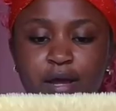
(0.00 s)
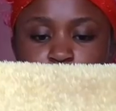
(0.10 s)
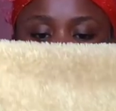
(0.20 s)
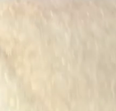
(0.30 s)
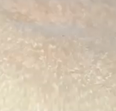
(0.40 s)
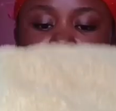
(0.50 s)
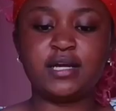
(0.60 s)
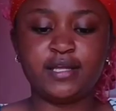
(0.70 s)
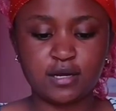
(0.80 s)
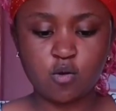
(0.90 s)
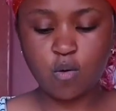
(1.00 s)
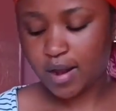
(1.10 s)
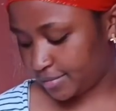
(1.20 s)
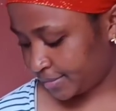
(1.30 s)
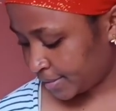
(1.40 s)
I also got a yellow
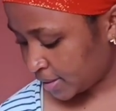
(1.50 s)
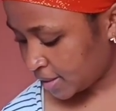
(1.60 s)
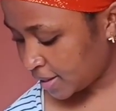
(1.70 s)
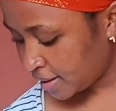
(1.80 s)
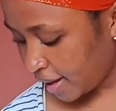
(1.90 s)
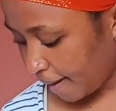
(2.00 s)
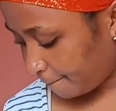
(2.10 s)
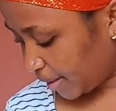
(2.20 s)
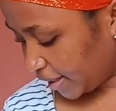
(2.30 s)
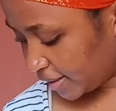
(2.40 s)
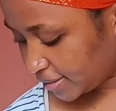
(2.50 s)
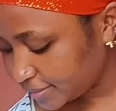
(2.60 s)
one a pink